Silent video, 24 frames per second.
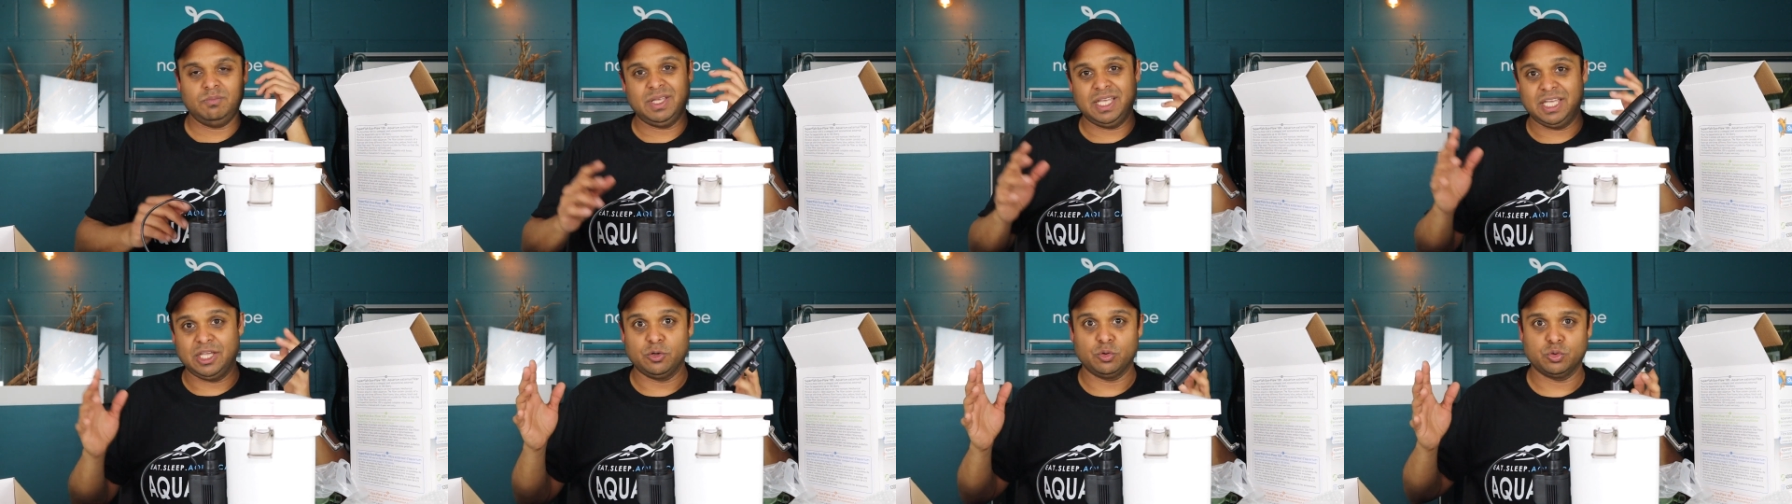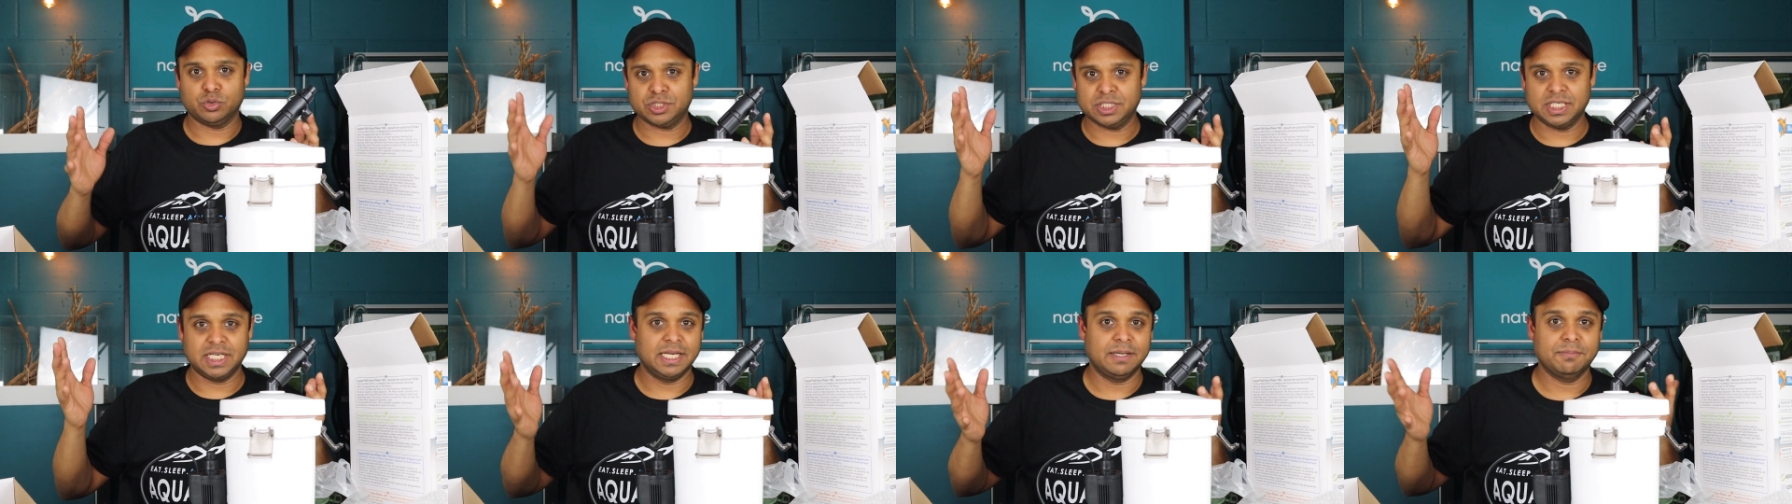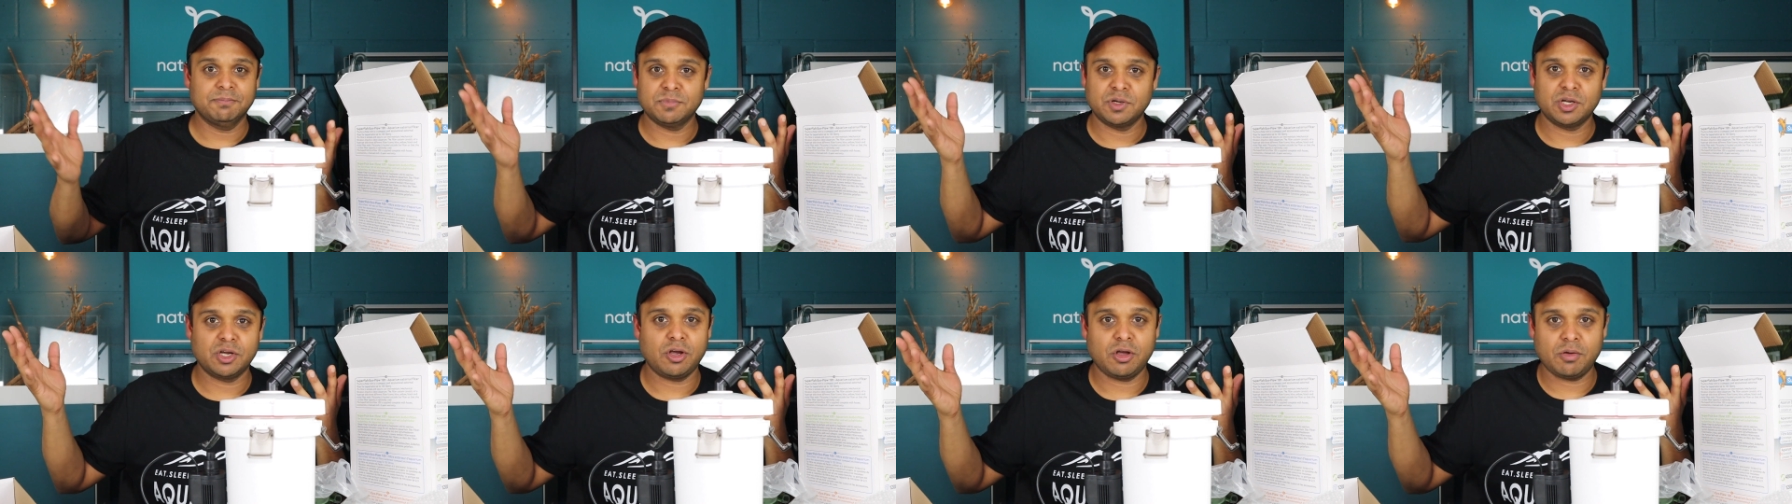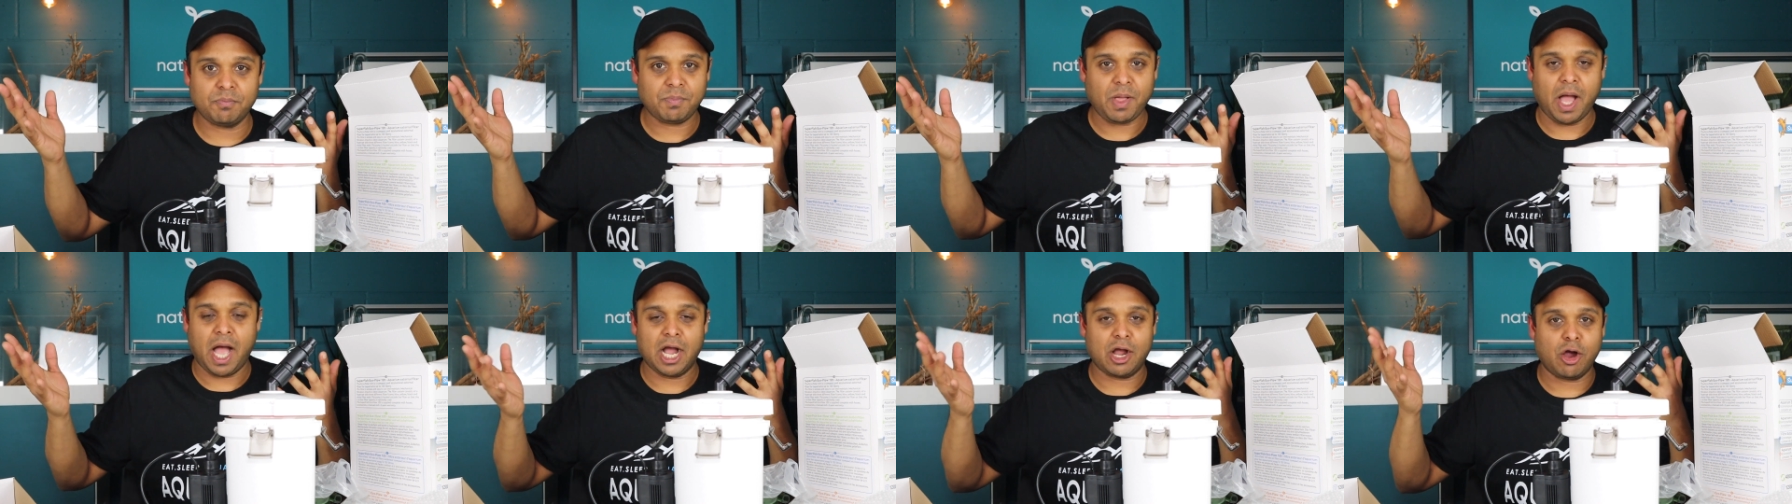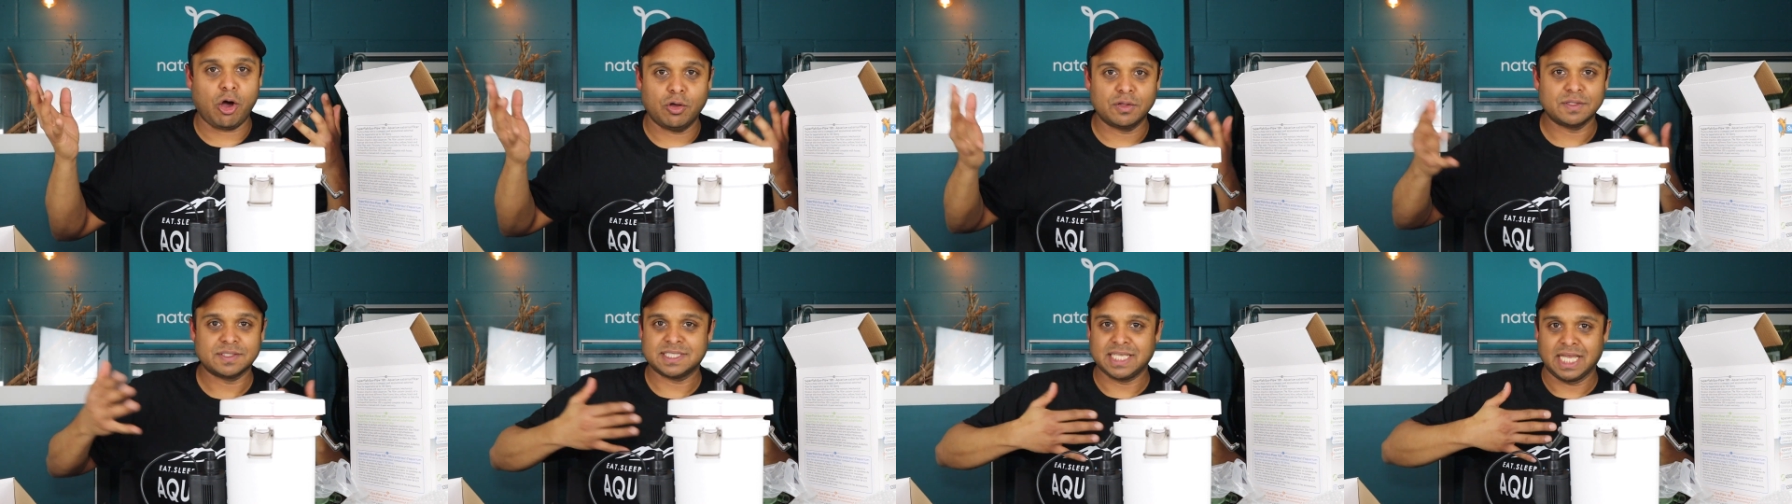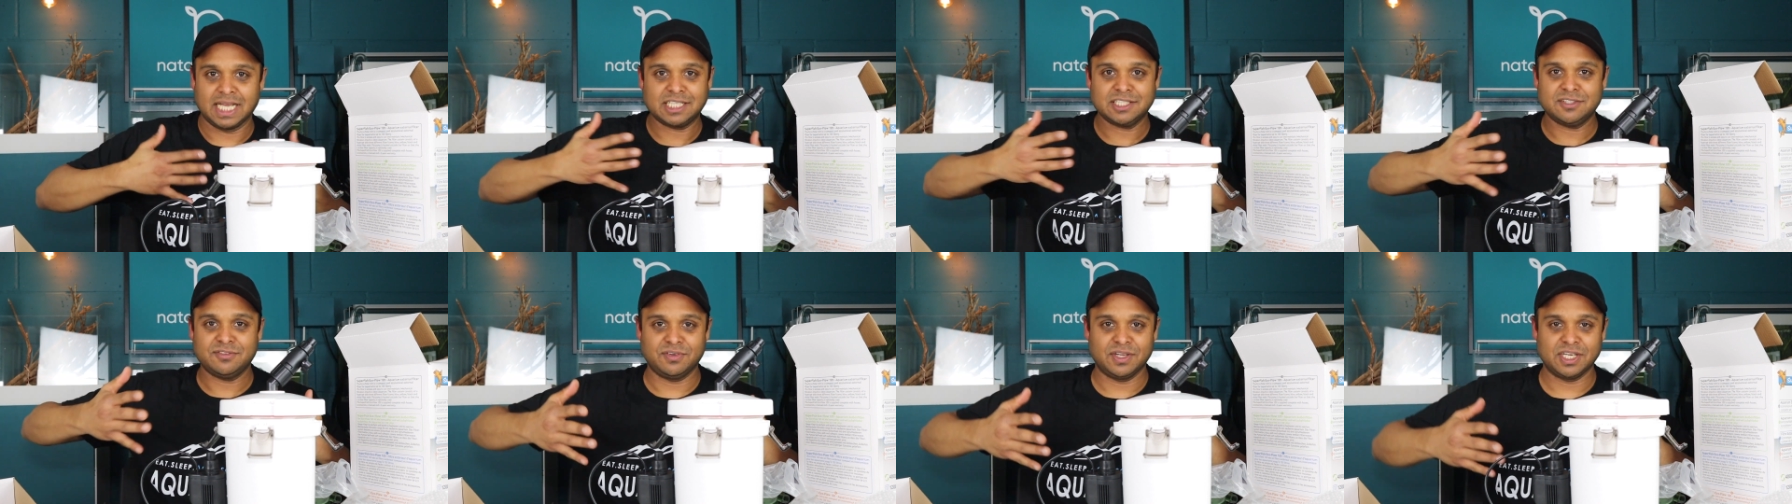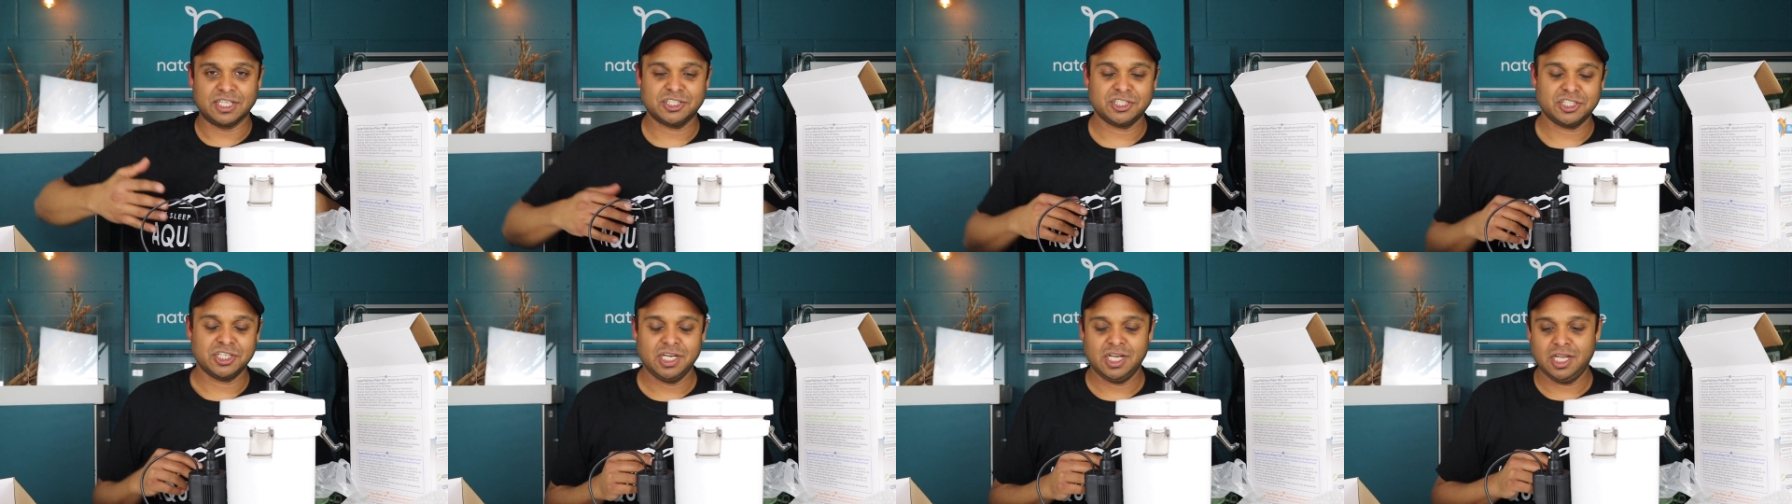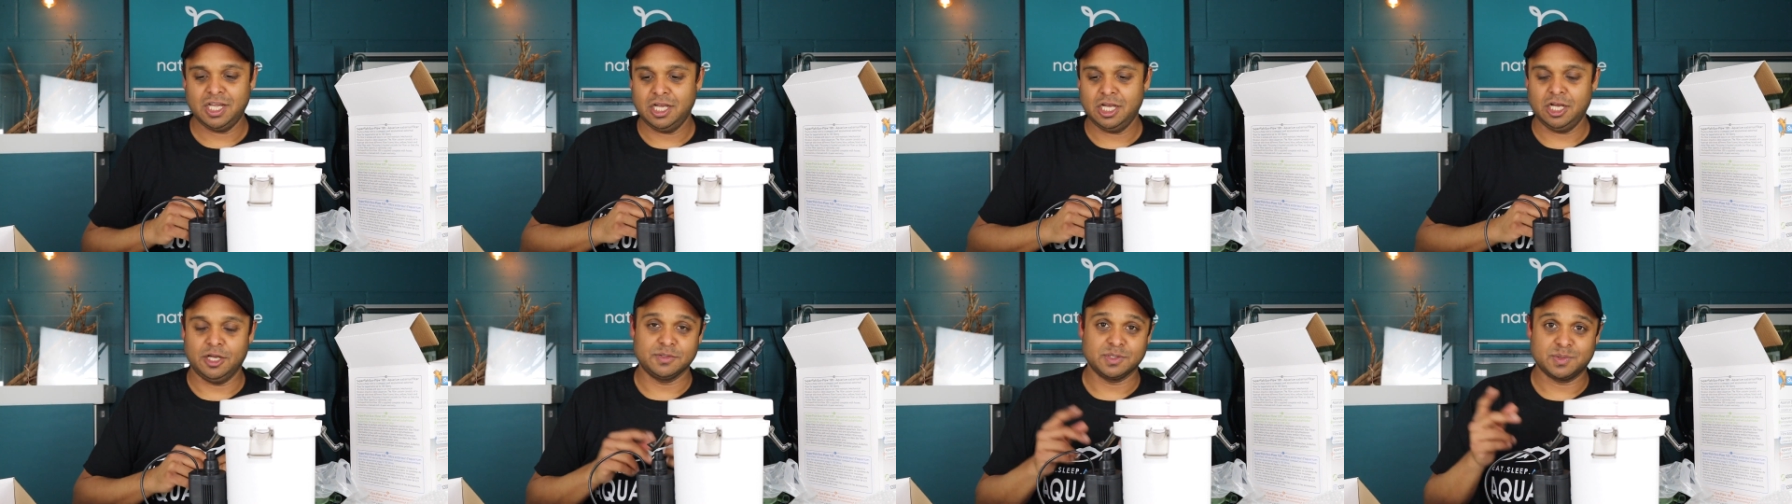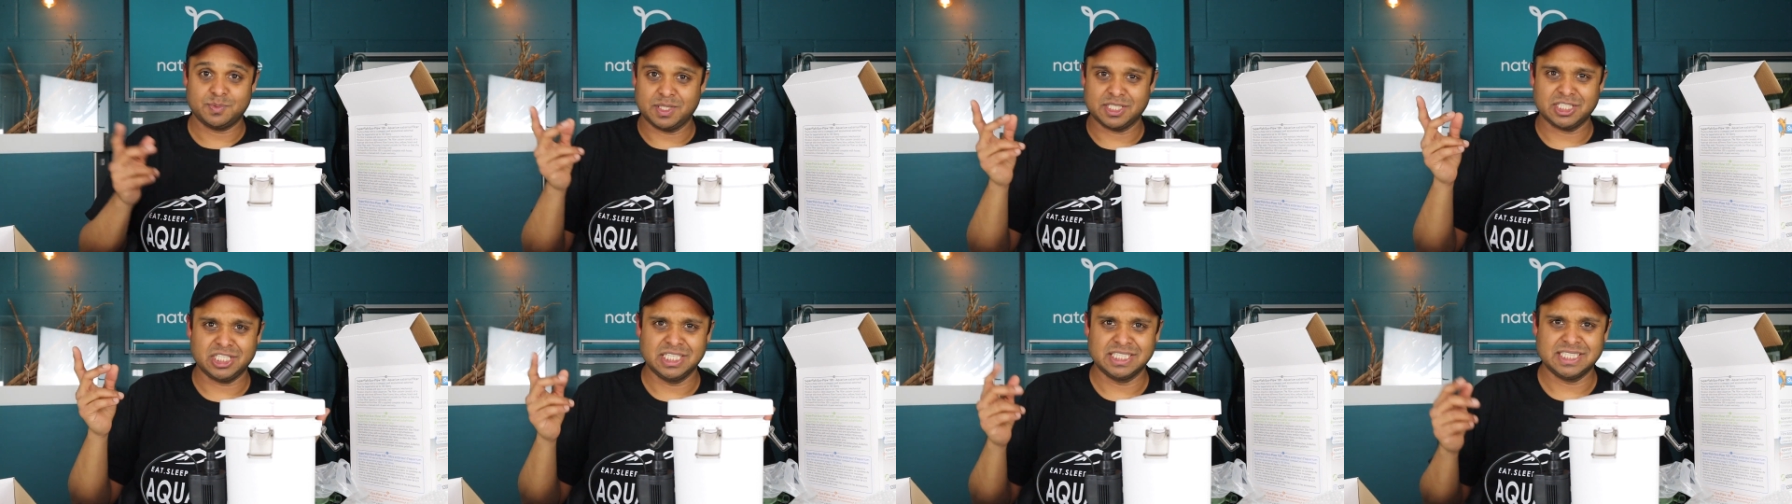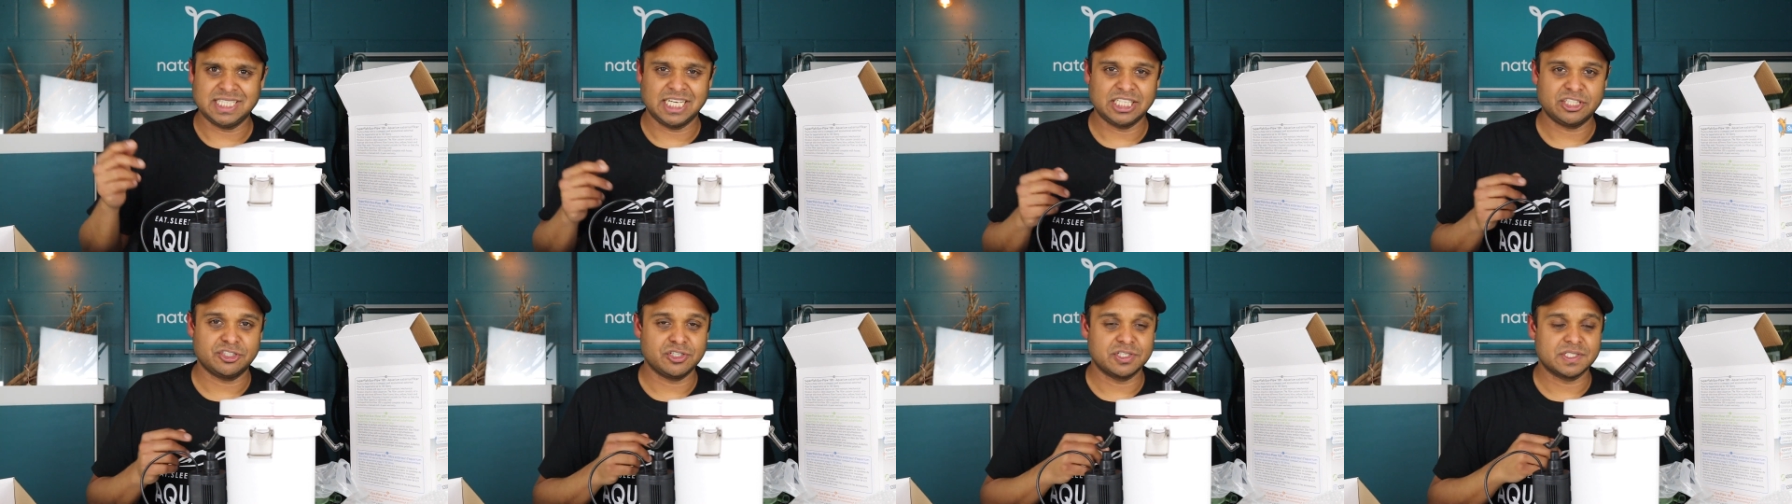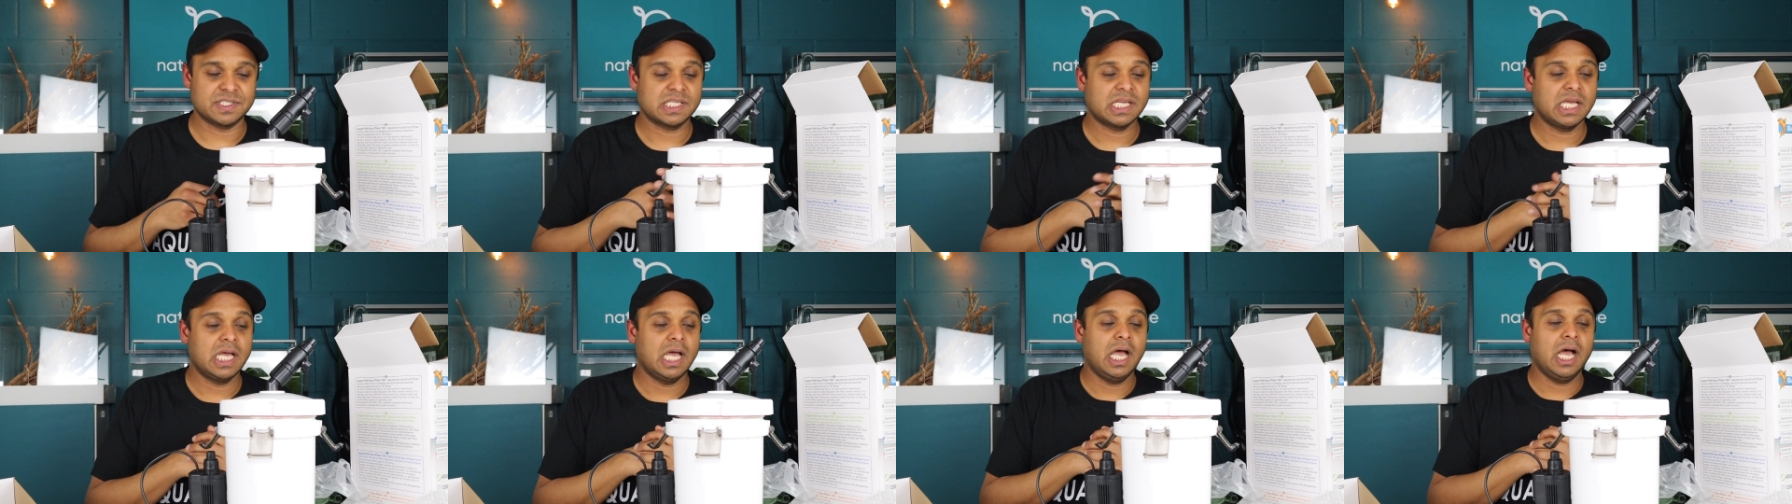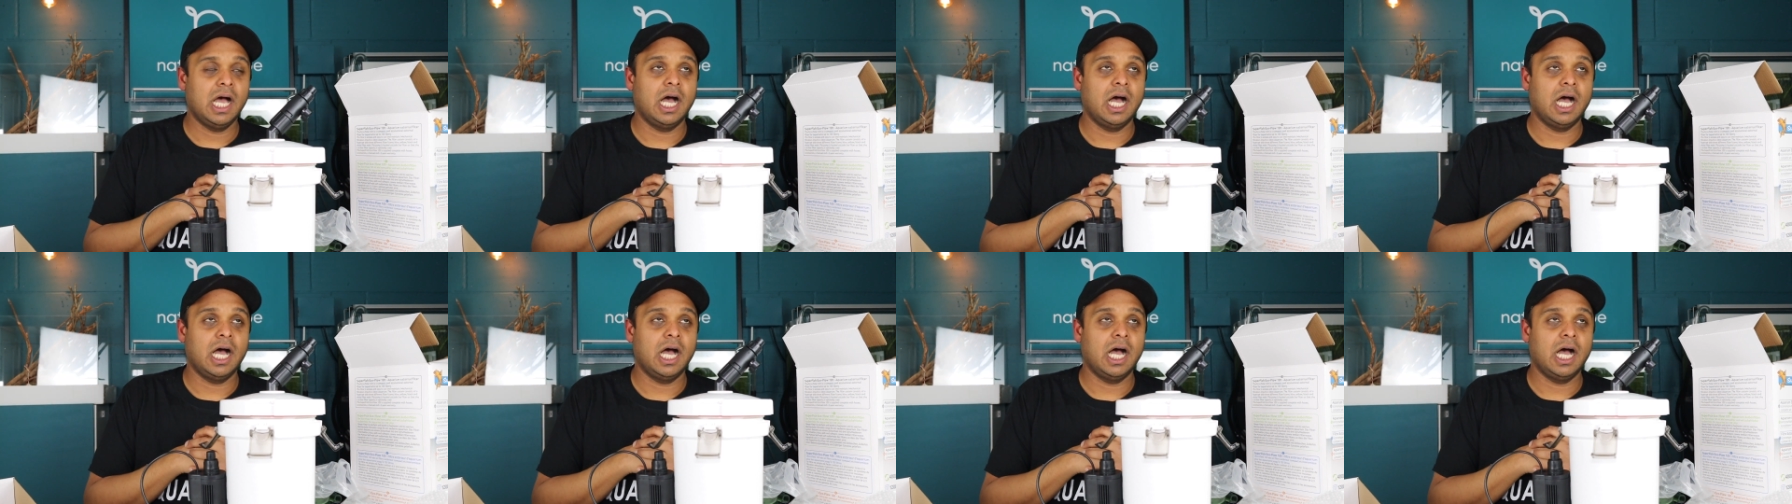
He or she. I can't sex fish, um, especially tetras.